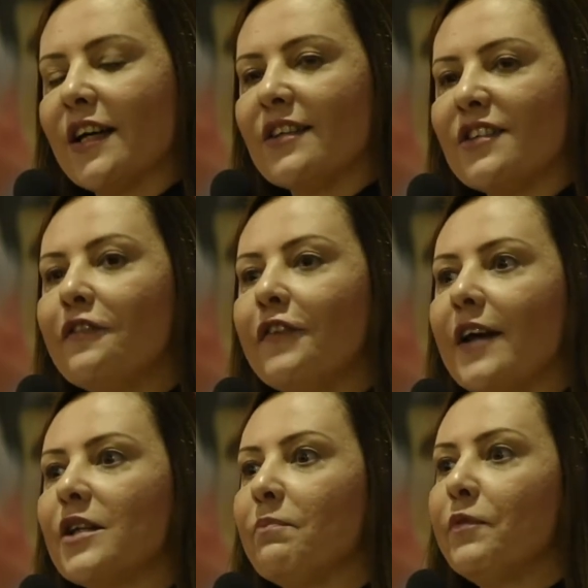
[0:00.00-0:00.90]

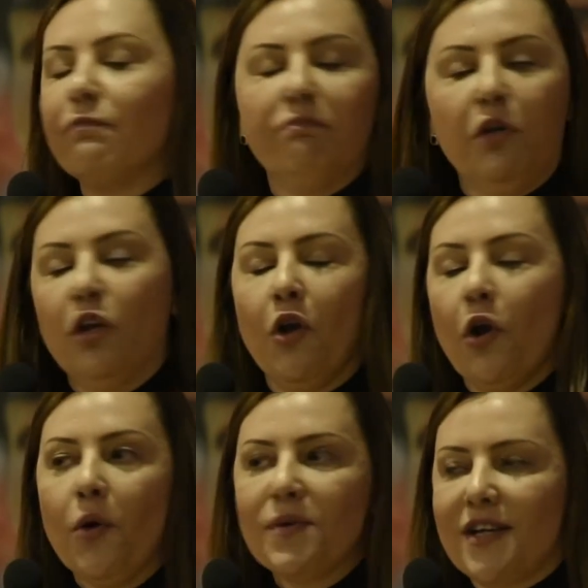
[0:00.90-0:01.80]
defined
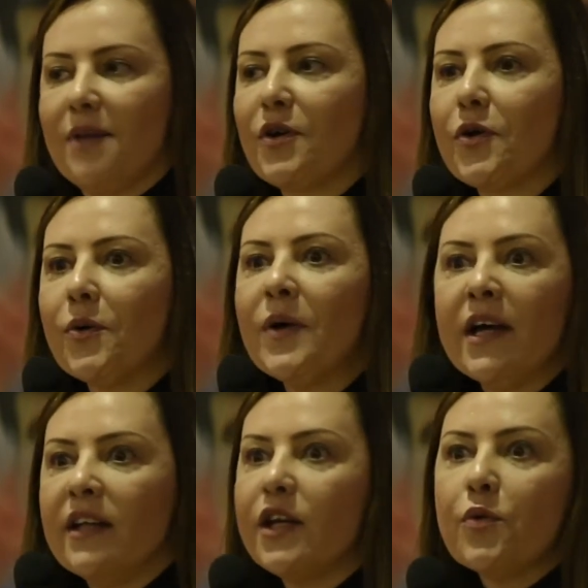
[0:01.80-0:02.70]
long time ago,
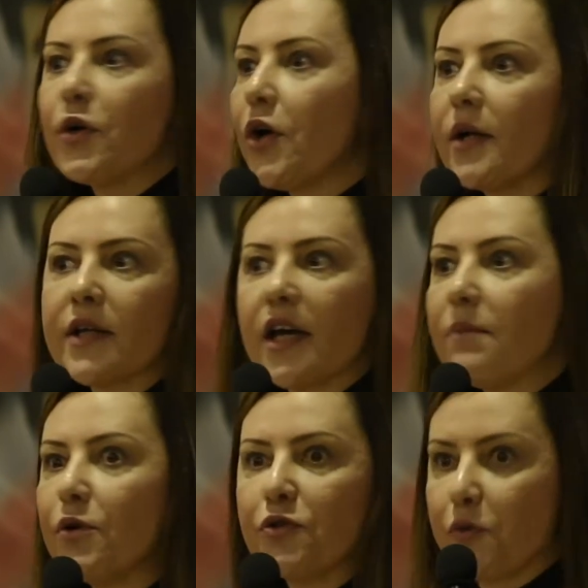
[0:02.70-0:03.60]
and they were not
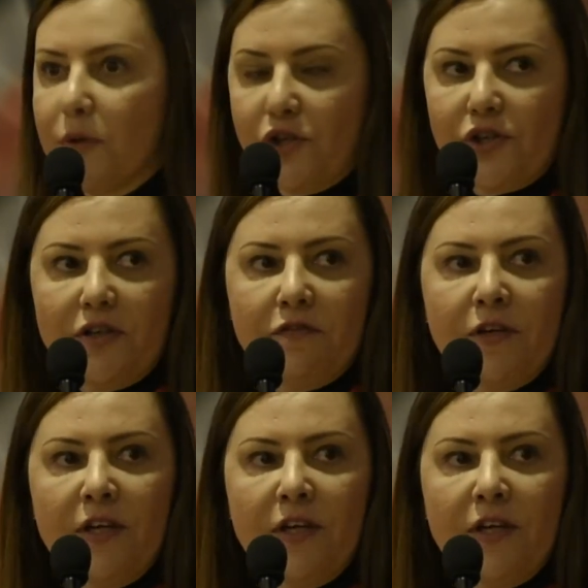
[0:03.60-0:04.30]
able to achieve.